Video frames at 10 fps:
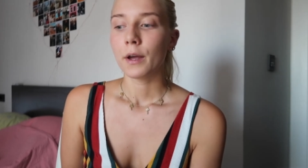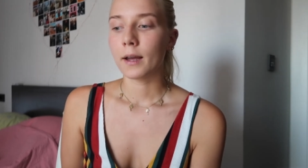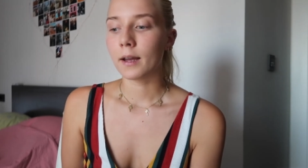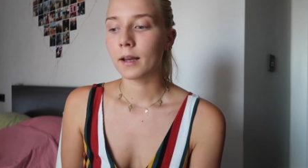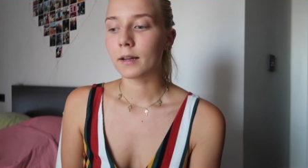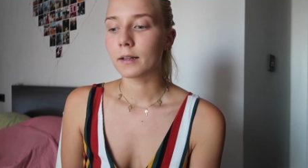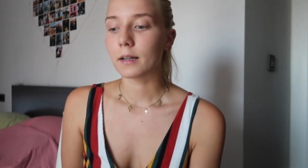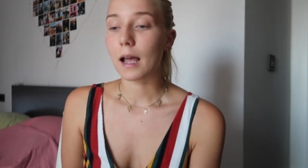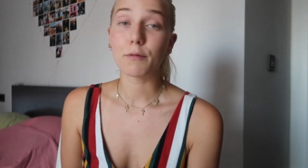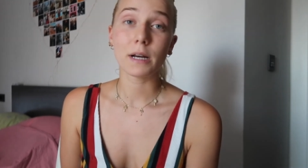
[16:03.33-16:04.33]
Uh,
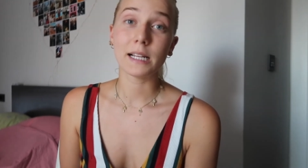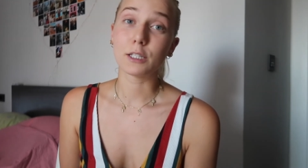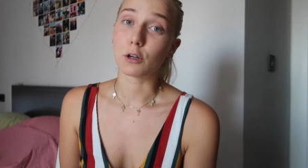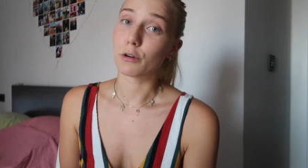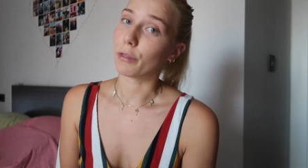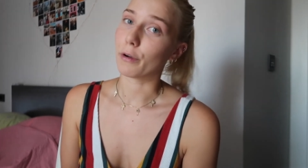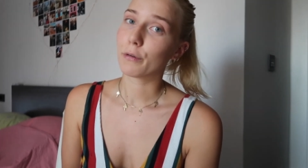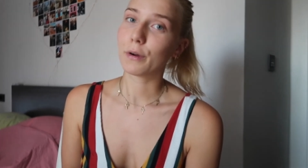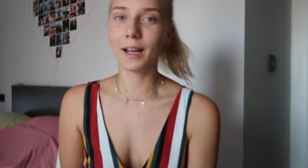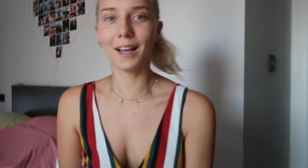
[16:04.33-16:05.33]
I really need to learn
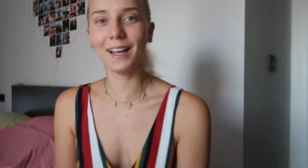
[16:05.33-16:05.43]
though.